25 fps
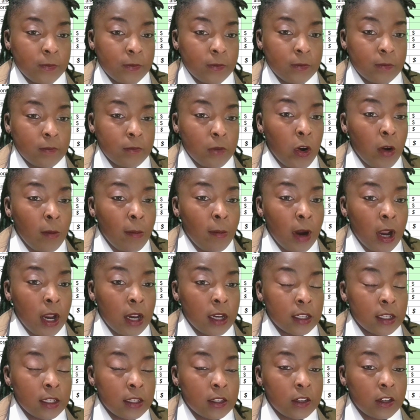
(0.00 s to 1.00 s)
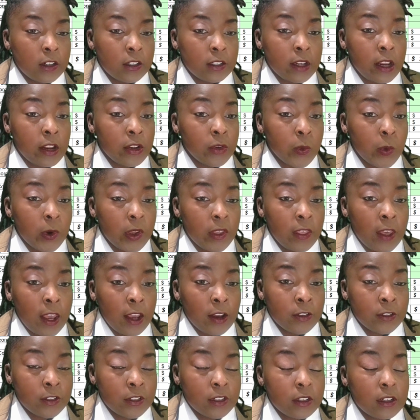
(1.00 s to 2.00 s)
small bonds starts at
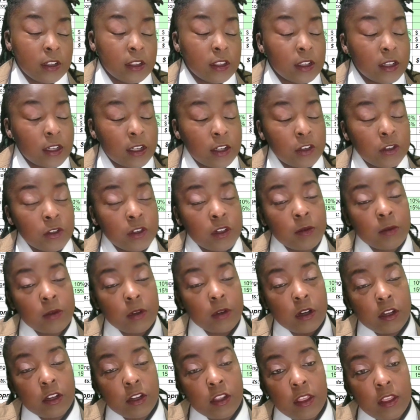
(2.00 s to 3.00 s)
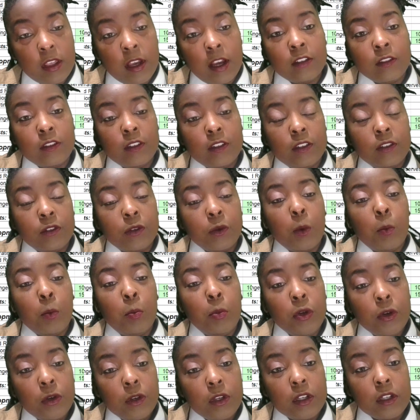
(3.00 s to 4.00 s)
20,000 and then it goes up to 100,000 to a
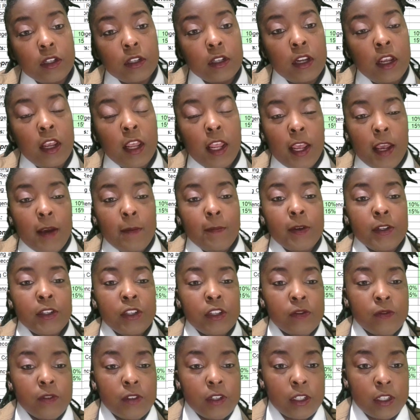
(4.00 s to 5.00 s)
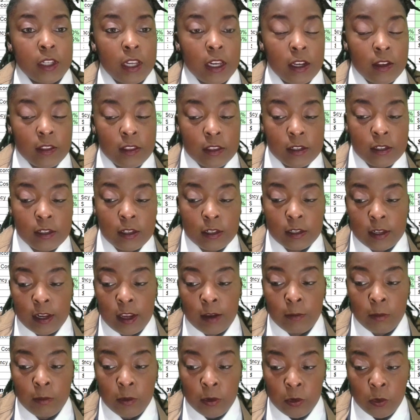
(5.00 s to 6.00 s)
million. But just for the sake of this
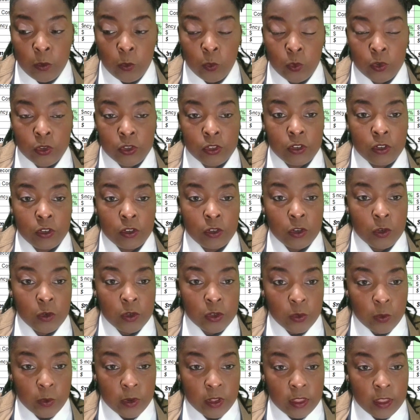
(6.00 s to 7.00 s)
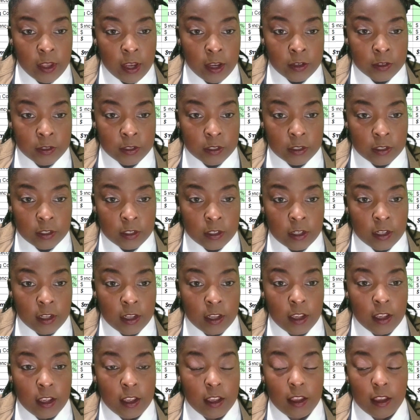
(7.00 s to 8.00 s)
example, we're just gonna go with 20,000.
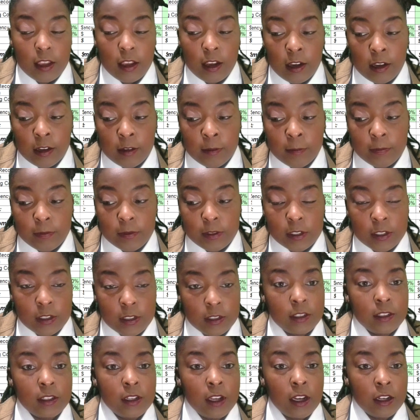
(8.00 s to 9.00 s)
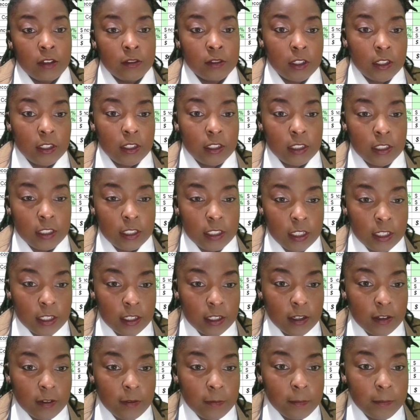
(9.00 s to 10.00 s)
This is not realistic,
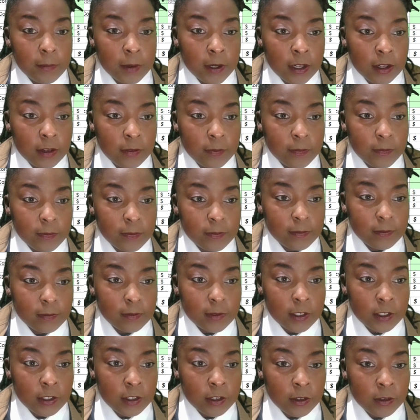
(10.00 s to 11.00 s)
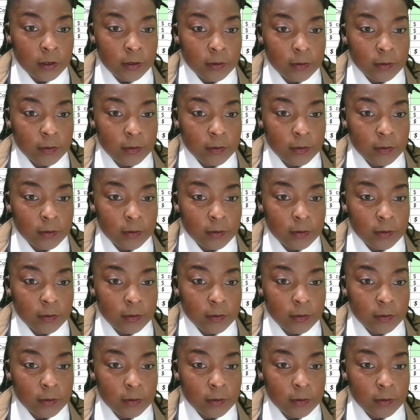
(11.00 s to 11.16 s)
but you know,